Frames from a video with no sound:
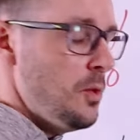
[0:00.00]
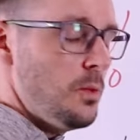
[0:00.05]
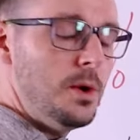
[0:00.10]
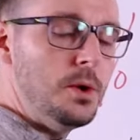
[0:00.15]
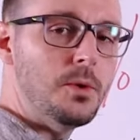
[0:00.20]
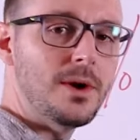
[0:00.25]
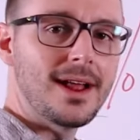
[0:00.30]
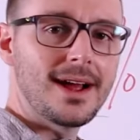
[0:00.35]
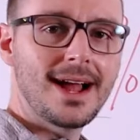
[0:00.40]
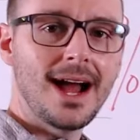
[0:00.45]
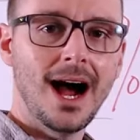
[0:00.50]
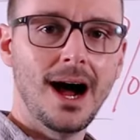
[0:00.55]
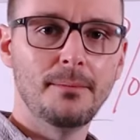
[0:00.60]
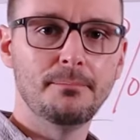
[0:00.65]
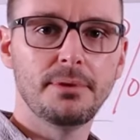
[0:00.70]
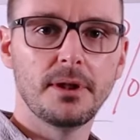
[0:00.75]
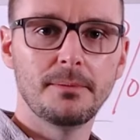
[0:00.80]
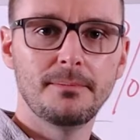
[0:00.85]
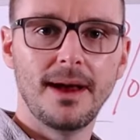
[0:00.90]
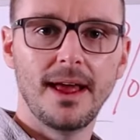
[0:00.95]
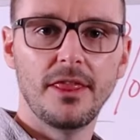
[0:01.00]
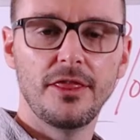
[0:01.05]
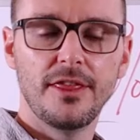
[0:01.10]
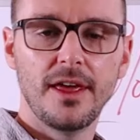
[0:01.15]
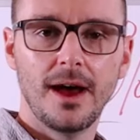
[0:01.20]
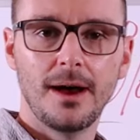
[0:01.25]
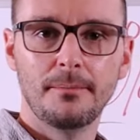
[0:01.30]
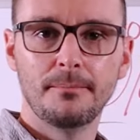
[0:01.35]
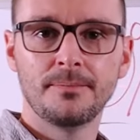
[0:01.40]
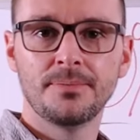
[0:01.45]
we want to compliment
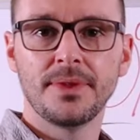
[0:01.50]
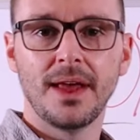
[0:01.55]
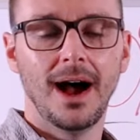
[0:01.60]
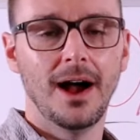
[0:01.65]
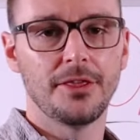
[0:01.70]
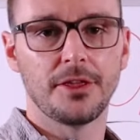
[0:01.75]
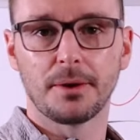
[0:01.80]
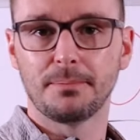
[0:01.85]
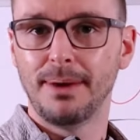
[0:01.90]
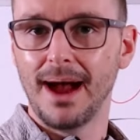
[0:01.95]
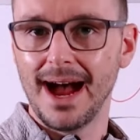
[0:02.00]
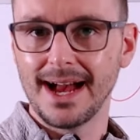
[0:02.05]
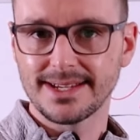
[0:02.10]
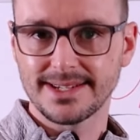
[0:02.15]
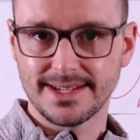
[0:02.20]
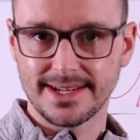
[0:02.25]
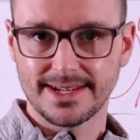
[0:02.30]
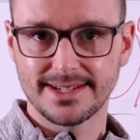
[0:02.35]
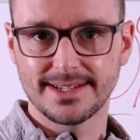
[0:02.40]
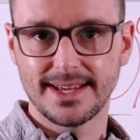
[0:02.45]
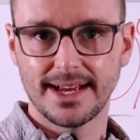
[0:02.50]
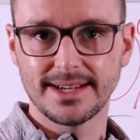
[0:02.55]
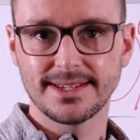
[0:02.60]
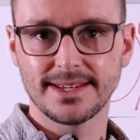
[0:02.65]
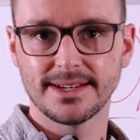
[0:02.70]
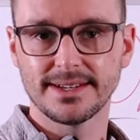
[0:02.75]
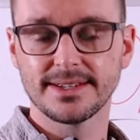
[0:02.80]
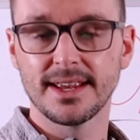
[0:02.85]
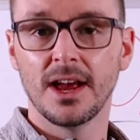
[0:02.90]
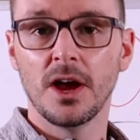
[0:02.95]
them on their past
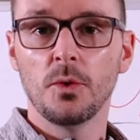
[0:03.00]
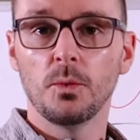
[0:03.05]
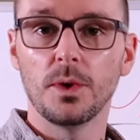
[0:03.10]
successes.